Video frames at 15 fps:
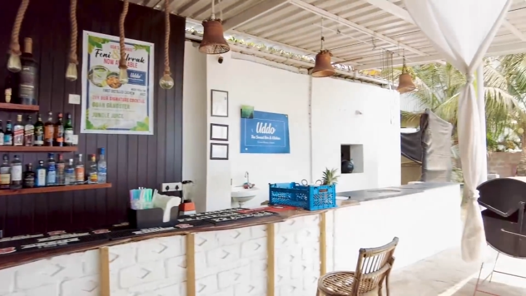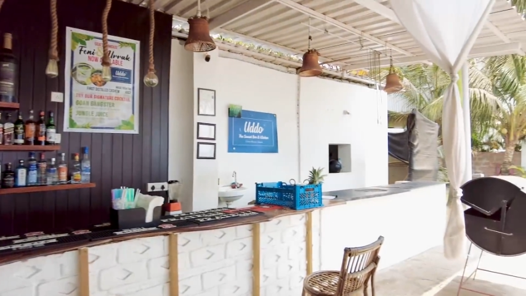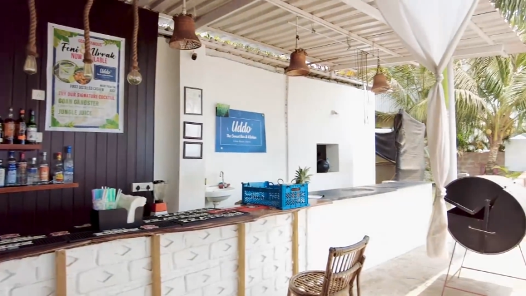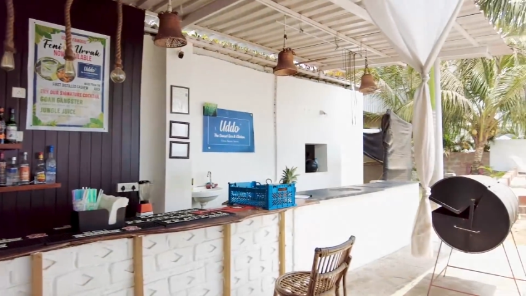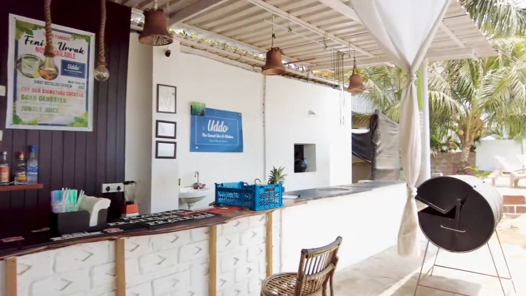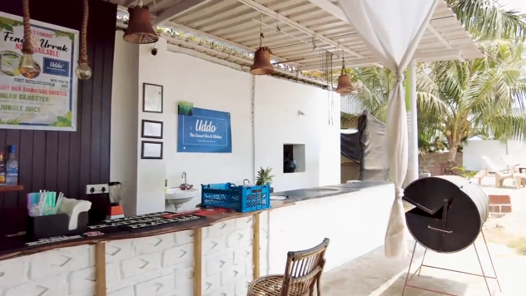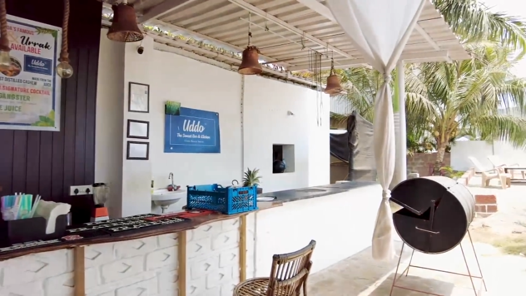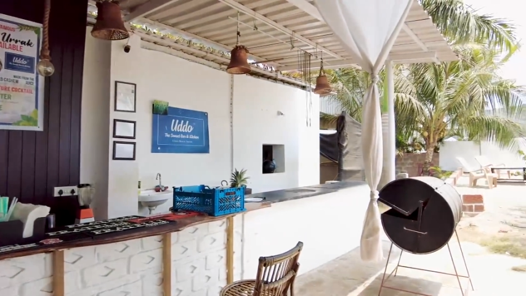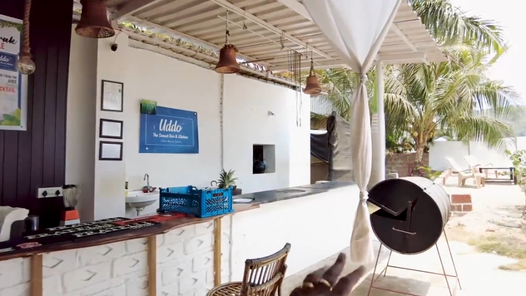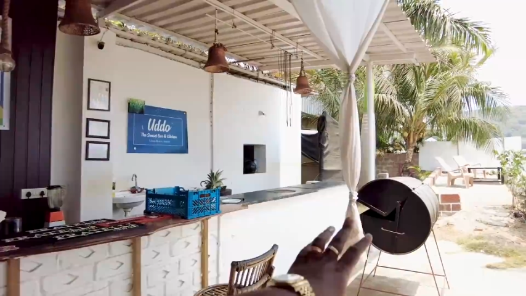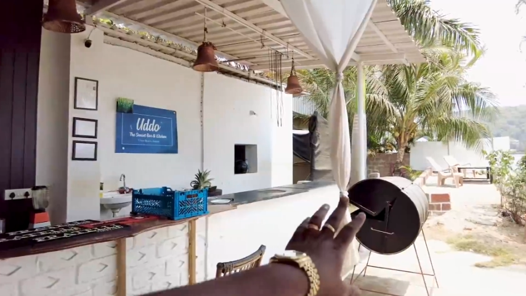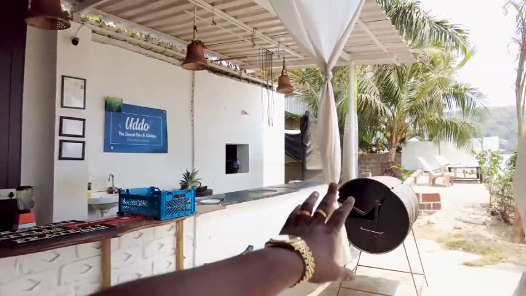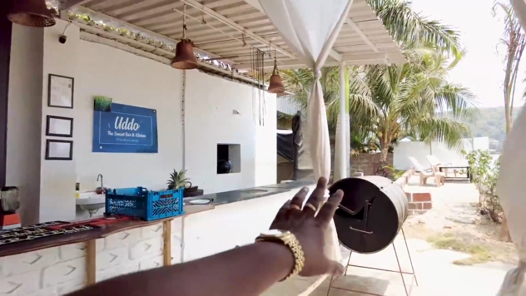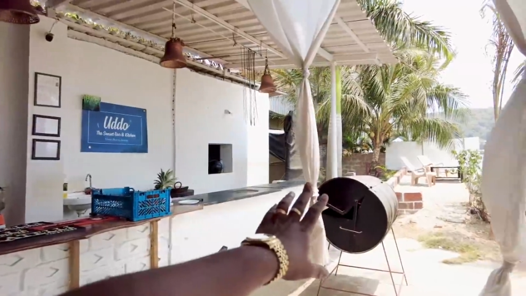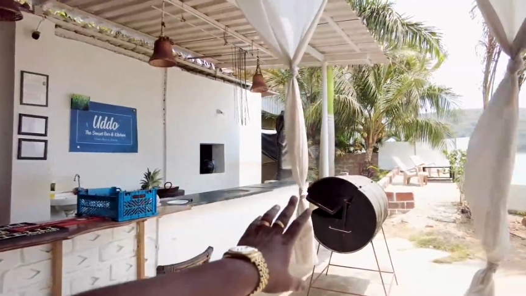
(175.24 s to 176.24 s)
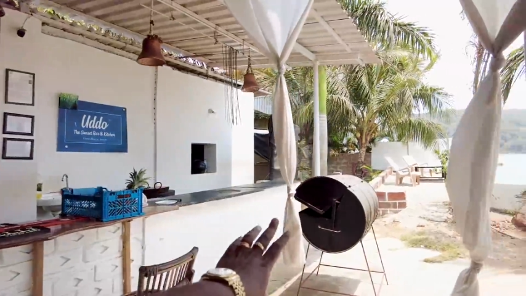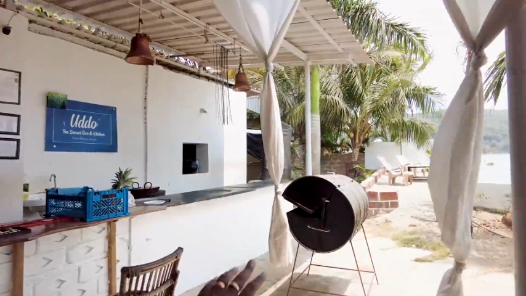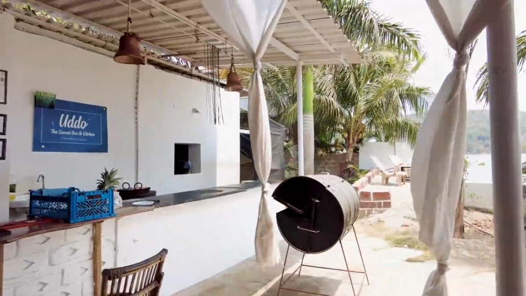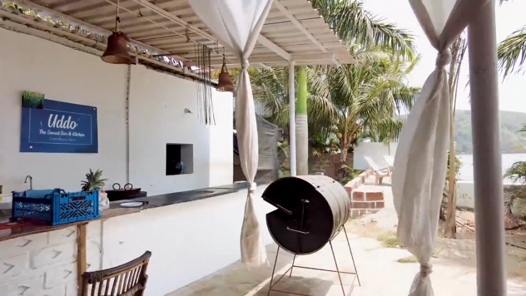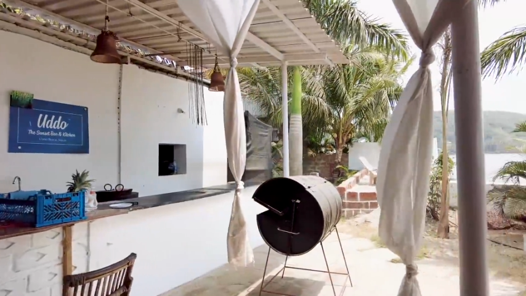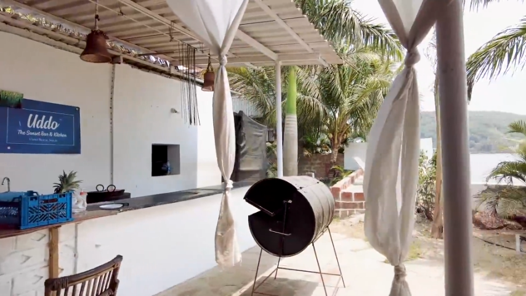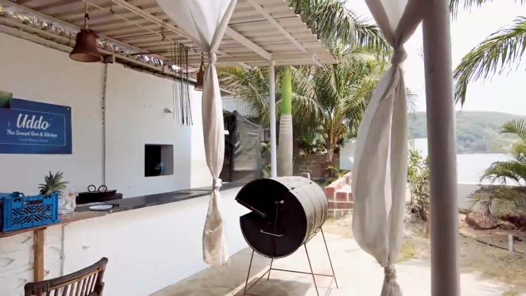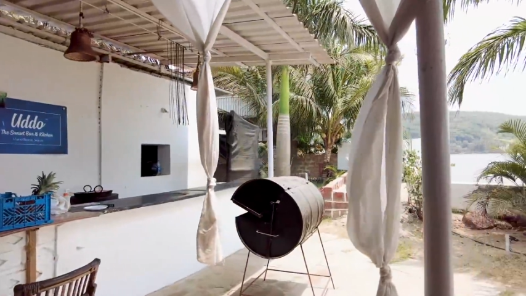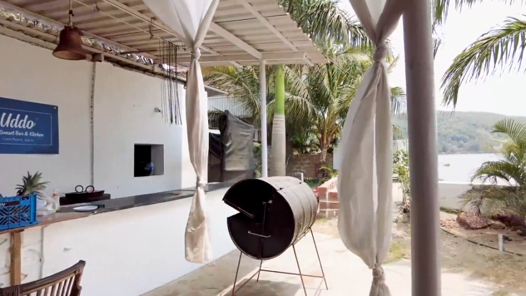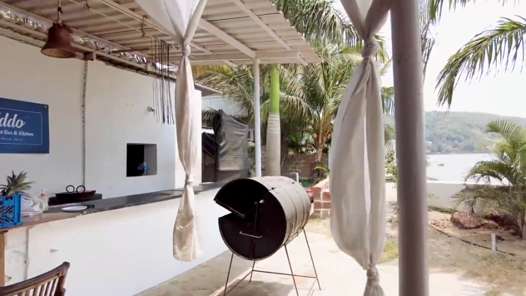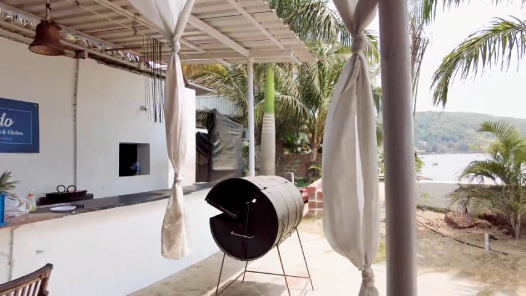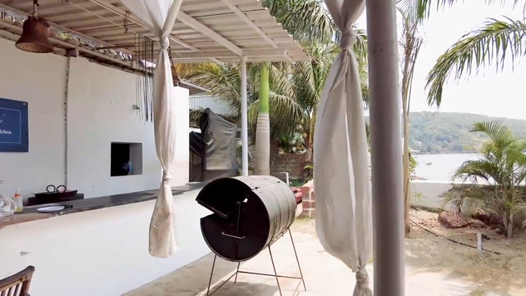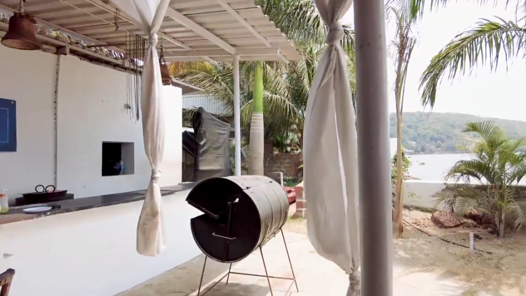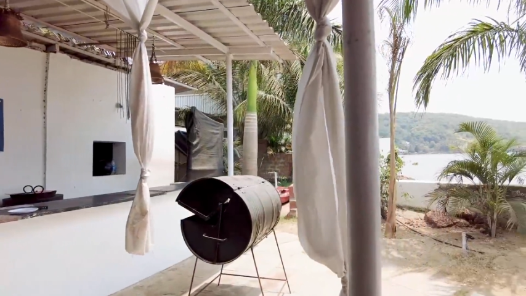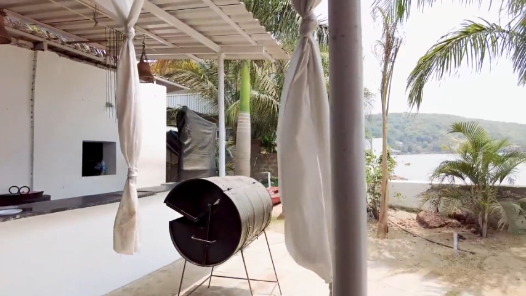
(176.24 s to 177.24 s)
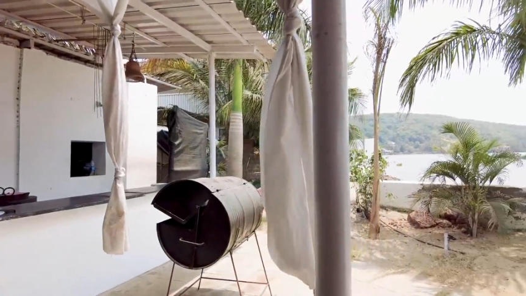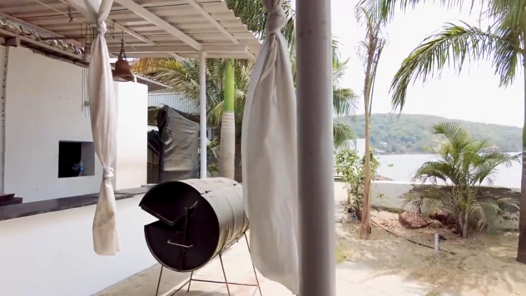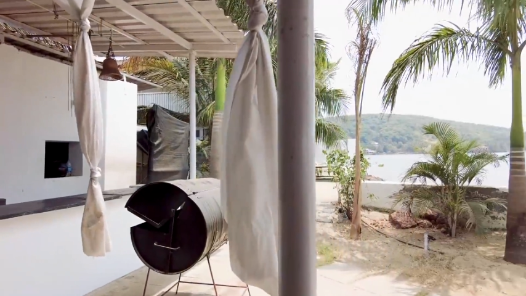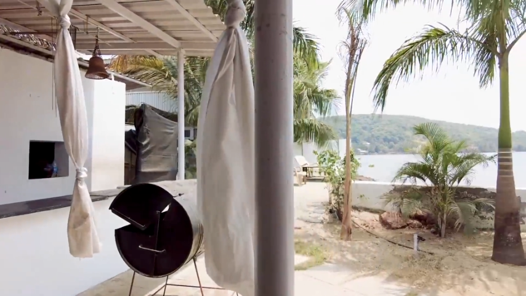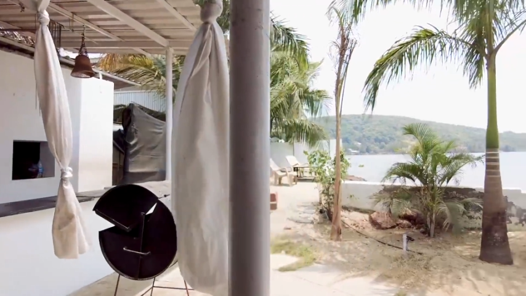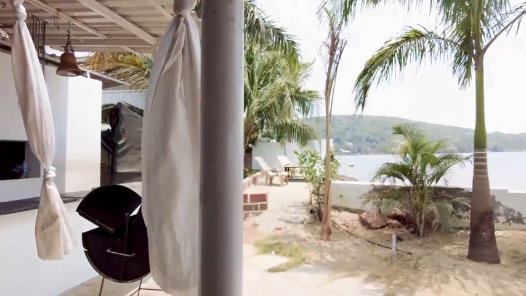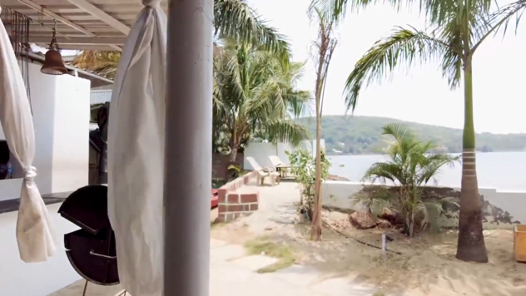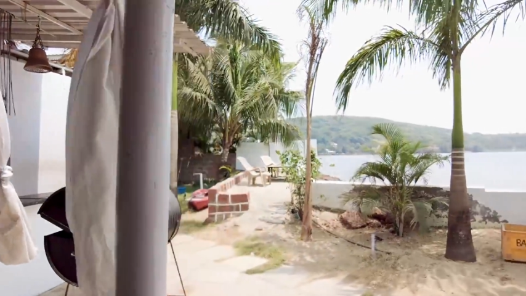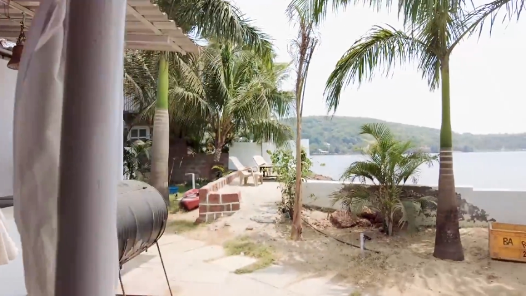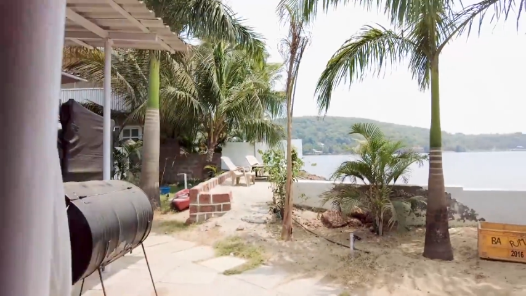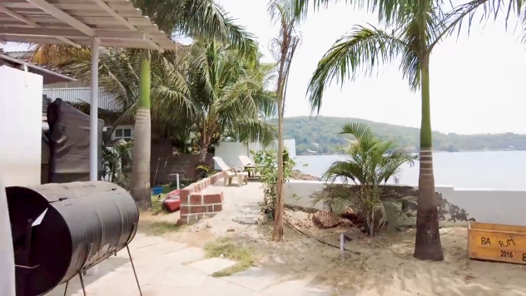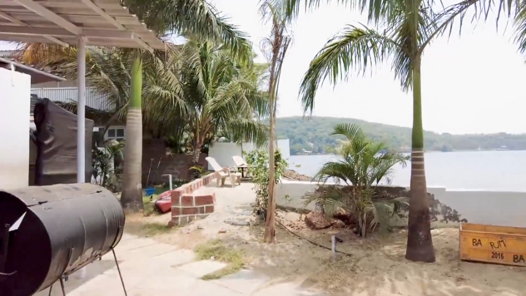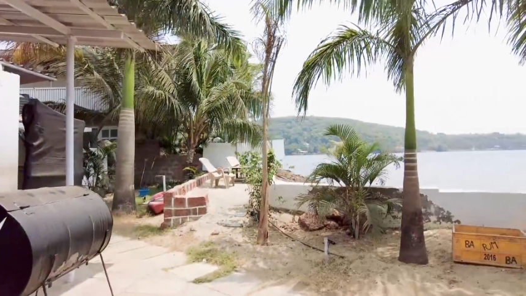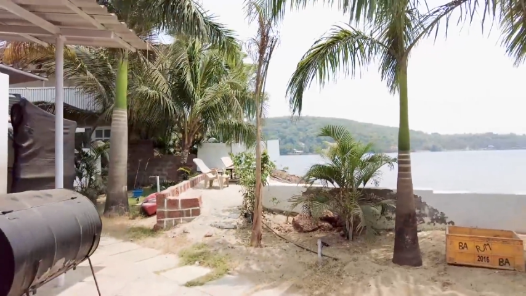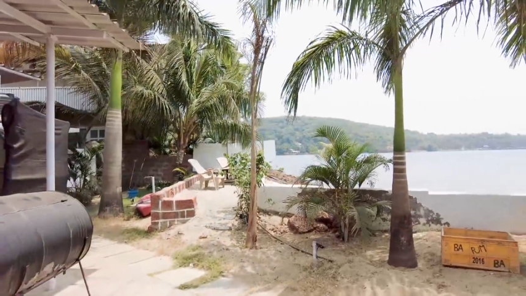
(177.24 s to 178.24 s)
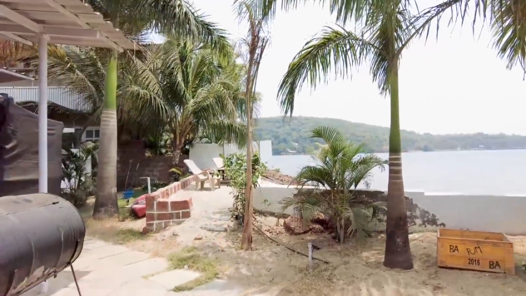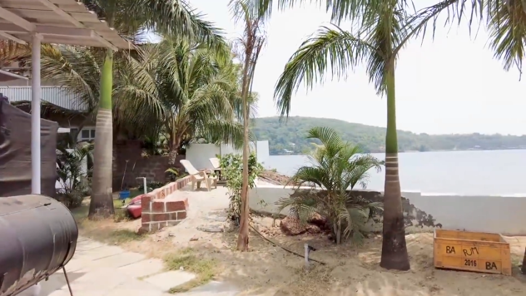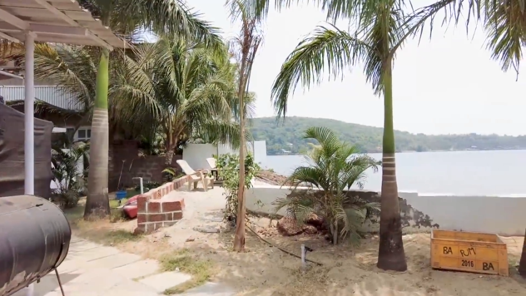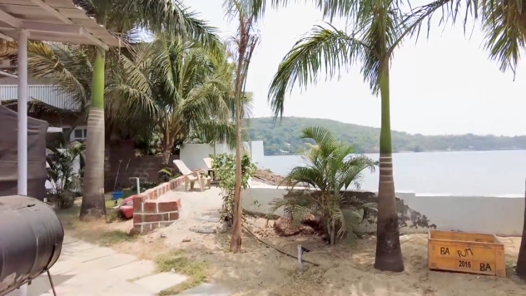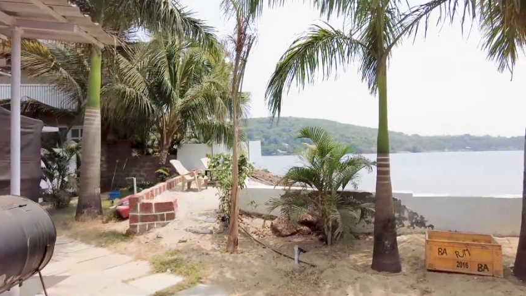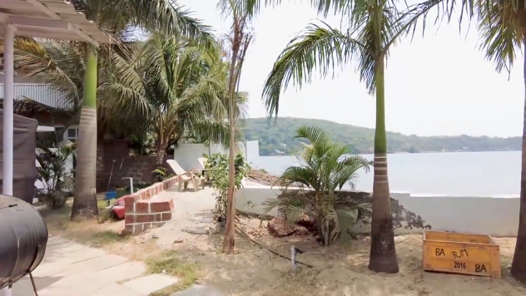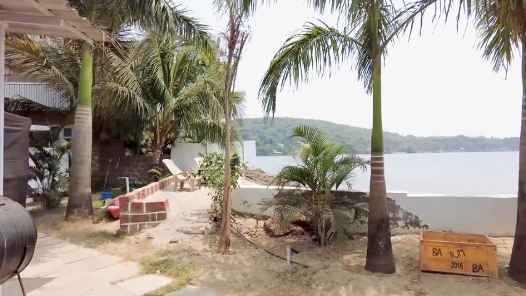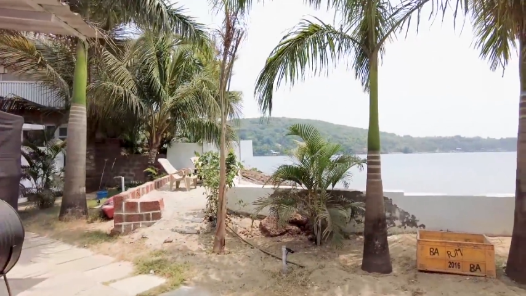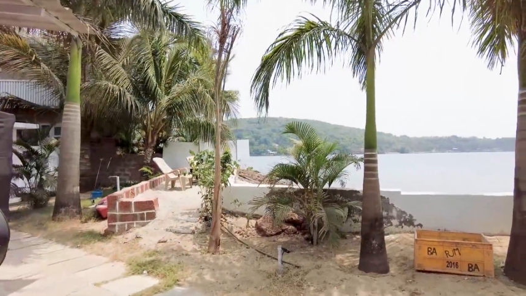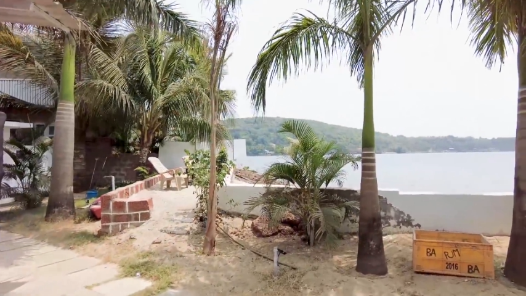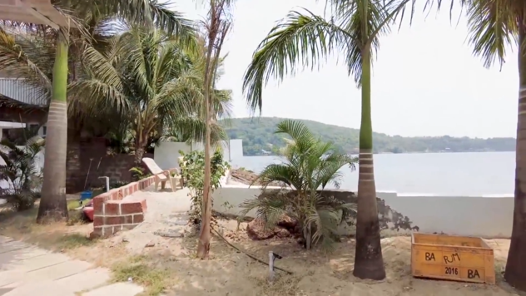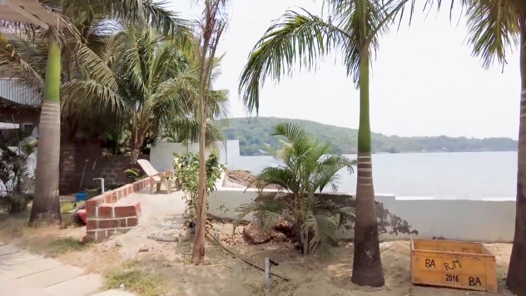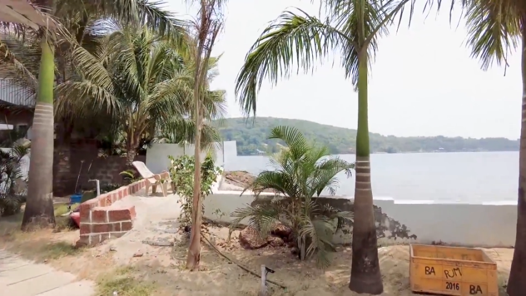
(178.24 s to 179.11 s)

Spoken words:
[unreadable: no face in view]